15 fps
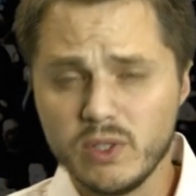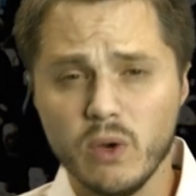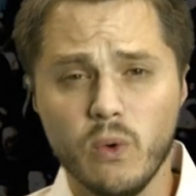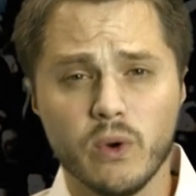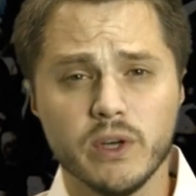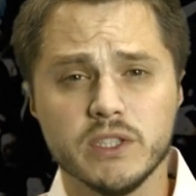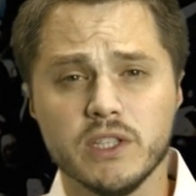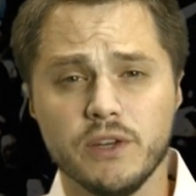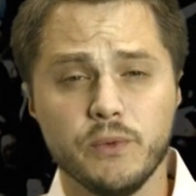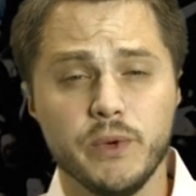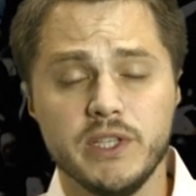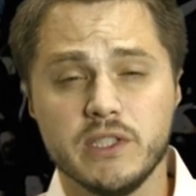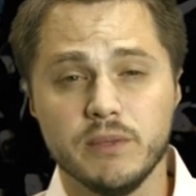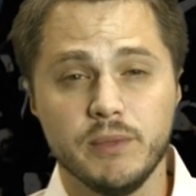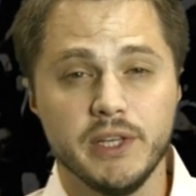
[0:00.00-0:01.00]
or it's
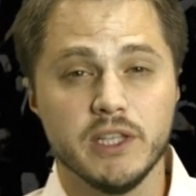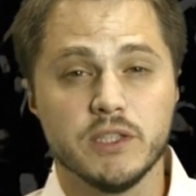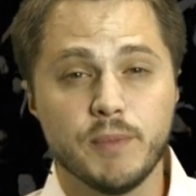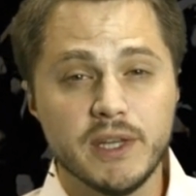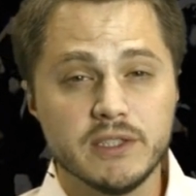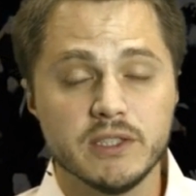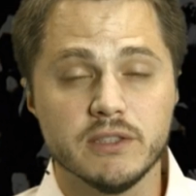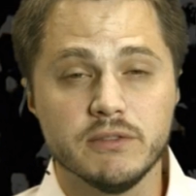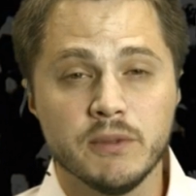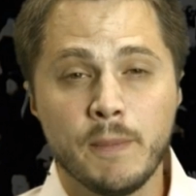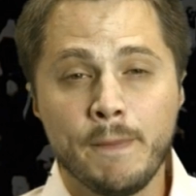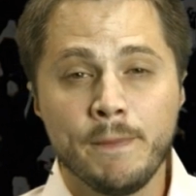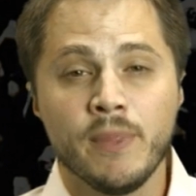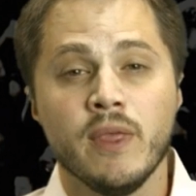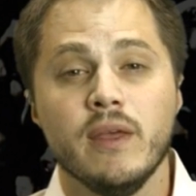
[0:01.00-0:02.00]
unreasonably expensive,
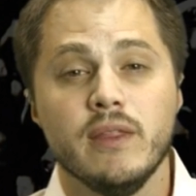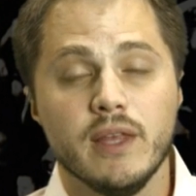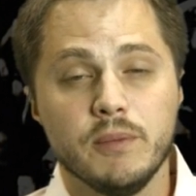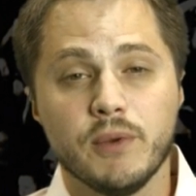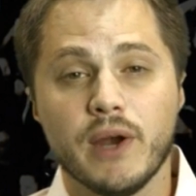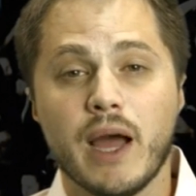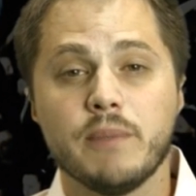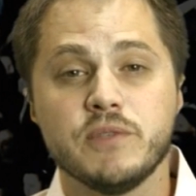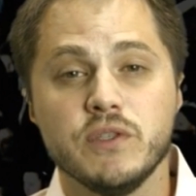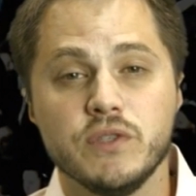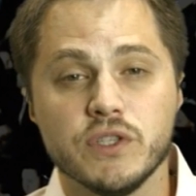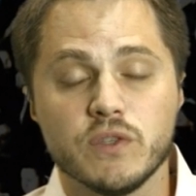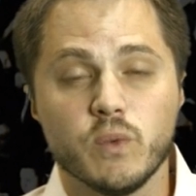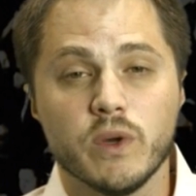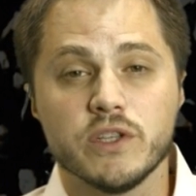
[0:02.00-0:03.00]
then perhaps you
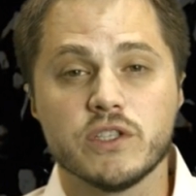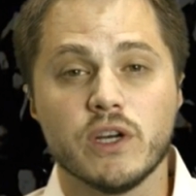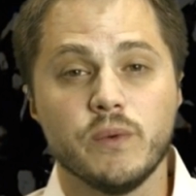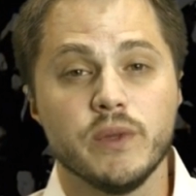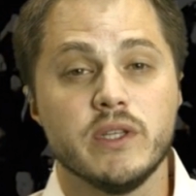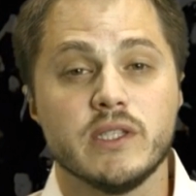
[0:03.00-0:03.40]
just want to start with